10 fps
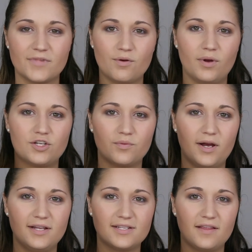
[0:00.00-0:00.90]
which
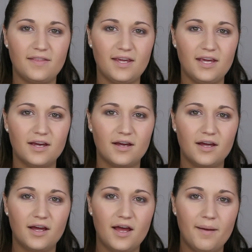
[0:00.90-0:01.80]
was the
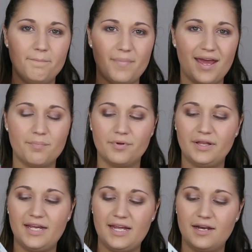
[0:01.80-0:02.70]

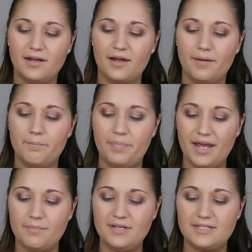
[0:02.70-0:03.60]
Maybelline
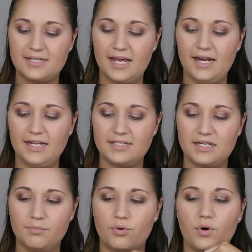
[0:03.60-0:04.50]
Baby Skin
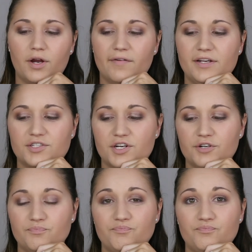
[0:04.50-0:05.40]
Instant Pore Eraser.